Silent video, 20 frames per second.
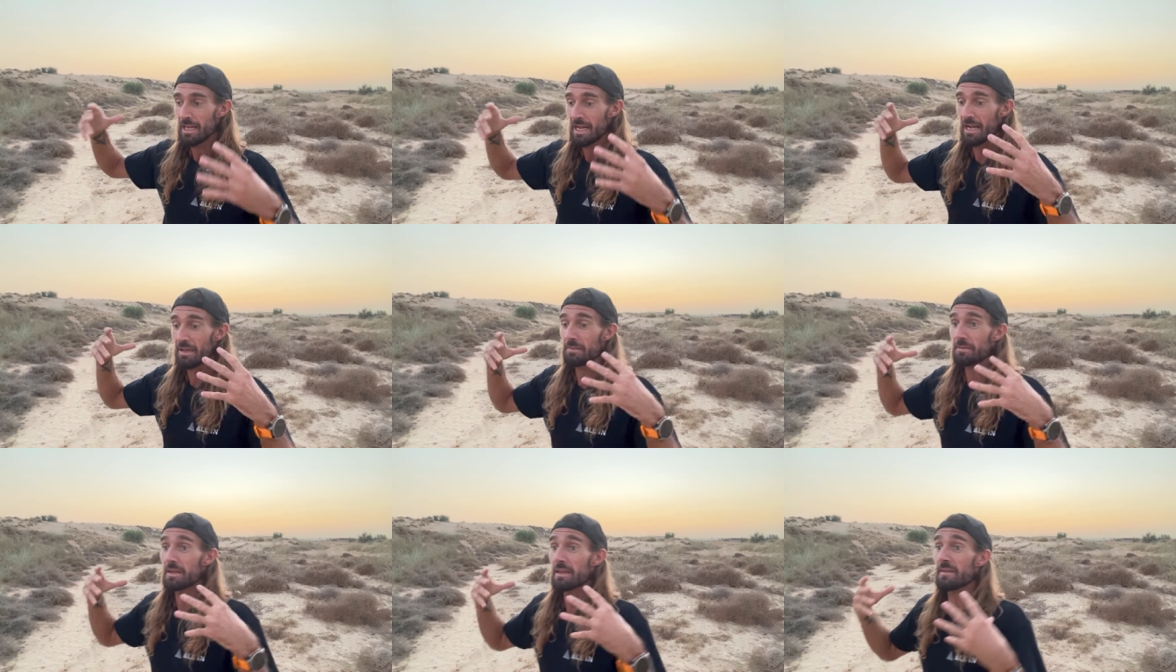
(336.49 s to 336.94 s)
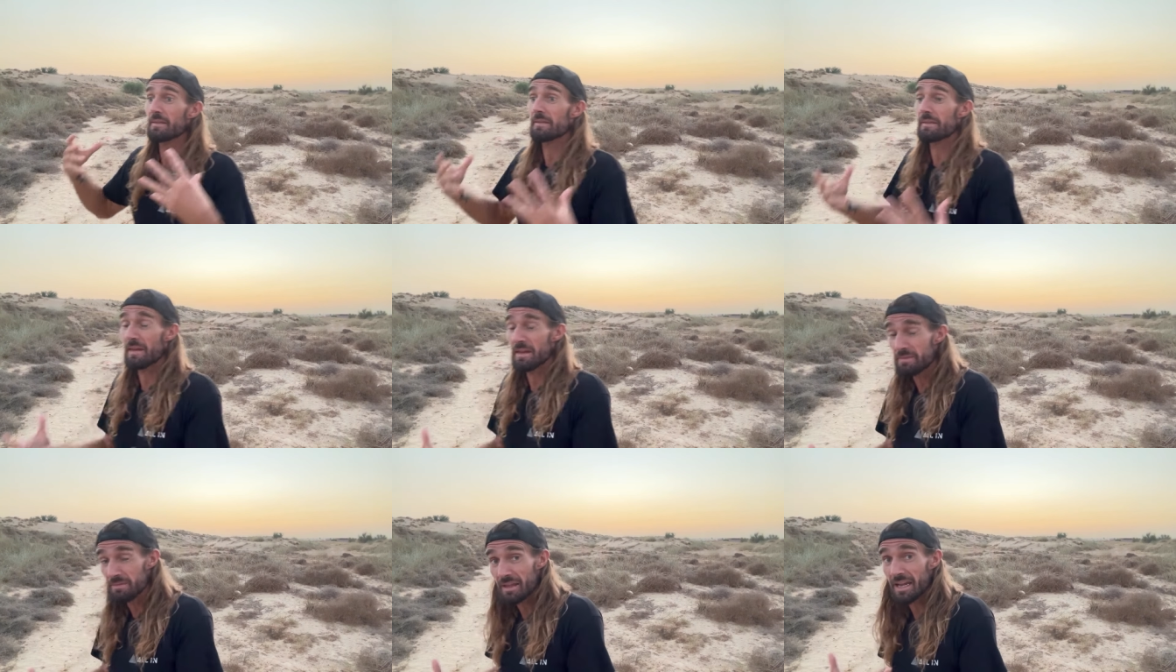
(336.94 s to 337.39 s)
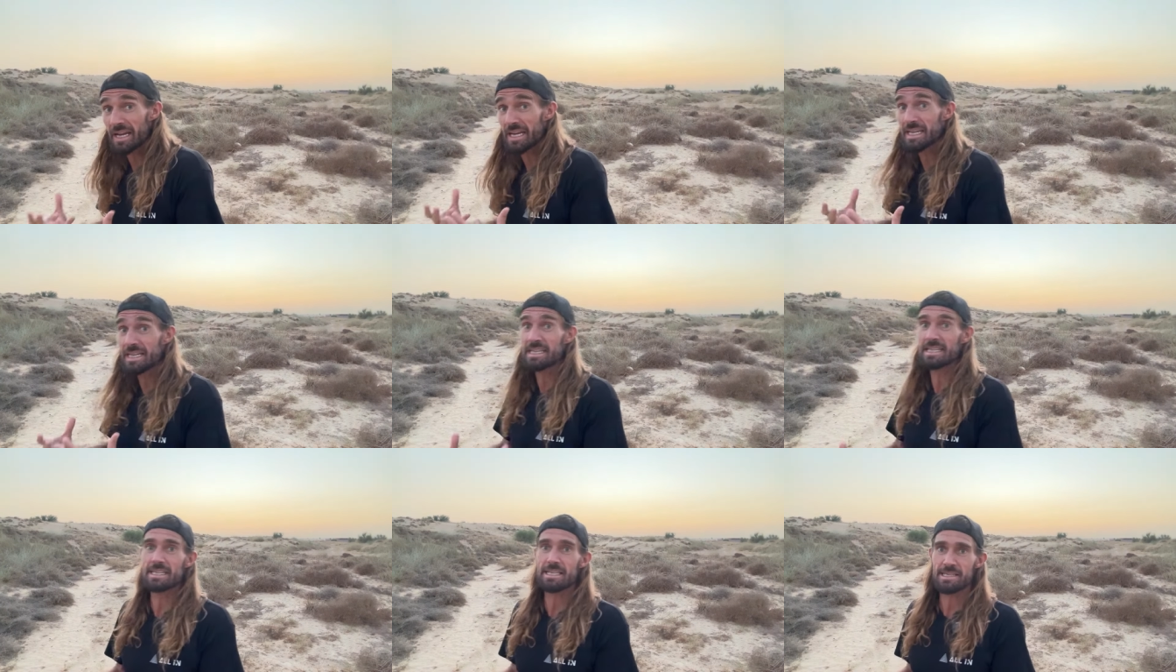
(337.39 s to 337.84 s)
And, and then the
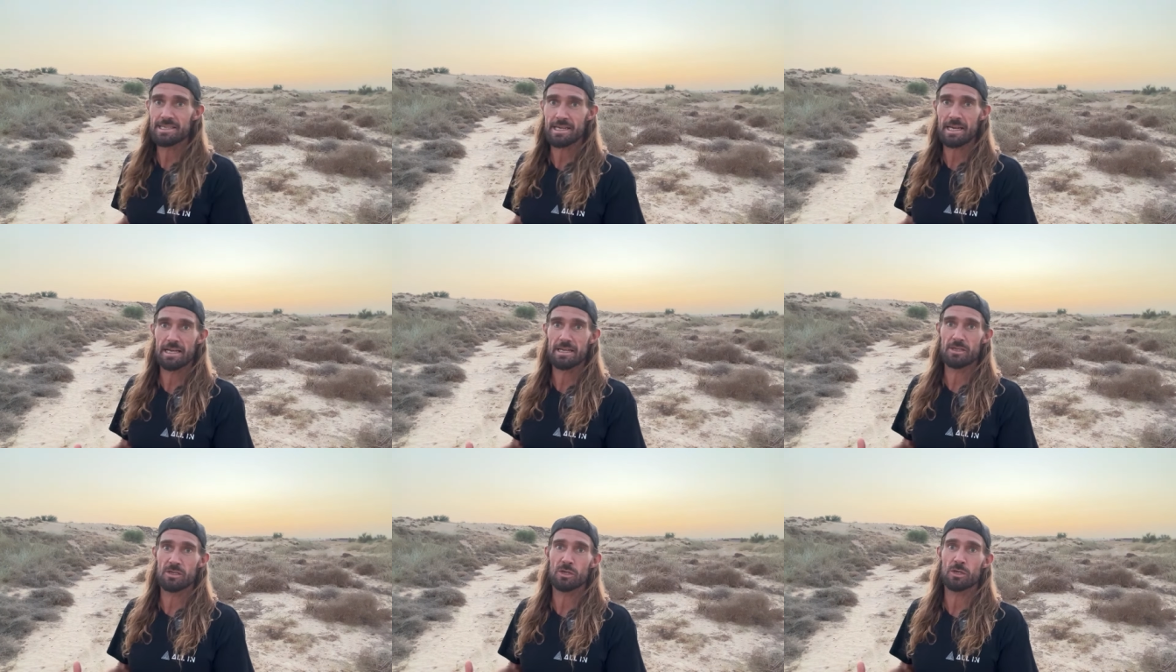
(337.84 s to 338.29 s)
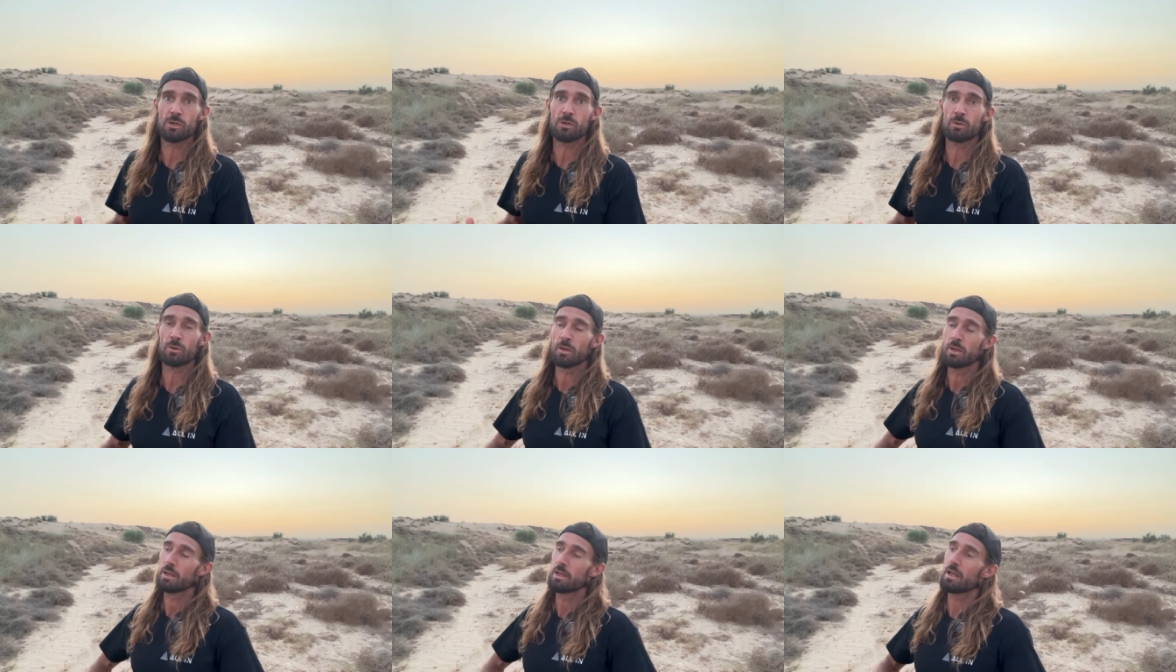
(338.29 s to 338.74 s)
heat is getting to you.